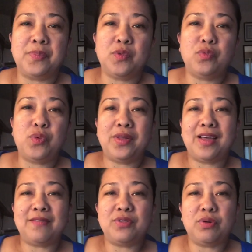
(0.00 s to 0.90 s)
We will
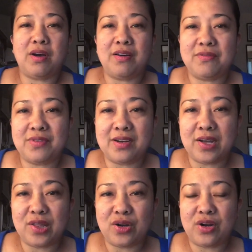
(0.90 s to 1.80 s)
have to have
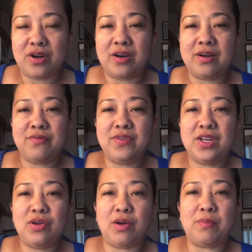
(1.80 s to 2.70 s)
another
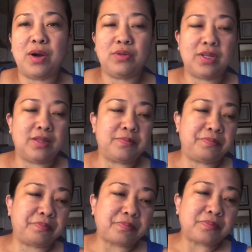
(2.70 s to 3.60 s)
video about it,
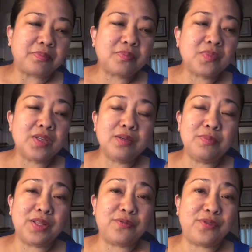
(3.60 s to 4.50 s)

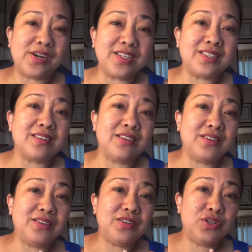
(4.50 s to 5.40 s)
but first
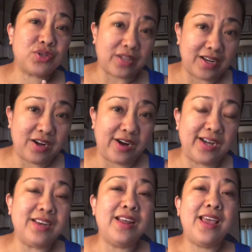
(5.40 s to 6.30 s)
you study
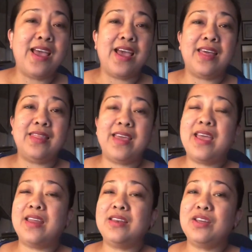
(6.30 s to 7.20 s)
hard and
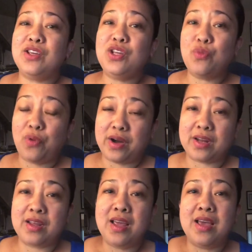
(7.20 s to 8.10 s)
then you work.
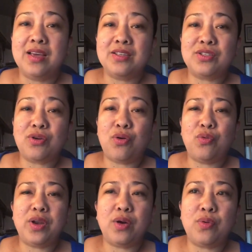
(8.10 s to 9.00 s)
So
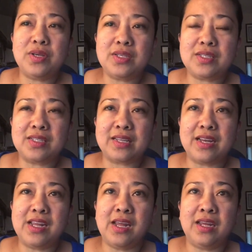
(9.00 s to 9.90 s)
when I was
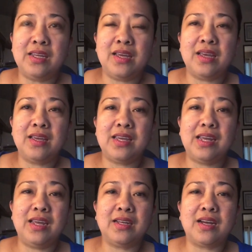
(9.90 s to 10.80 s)
studying
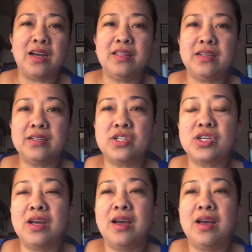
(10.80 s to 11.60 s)
in college,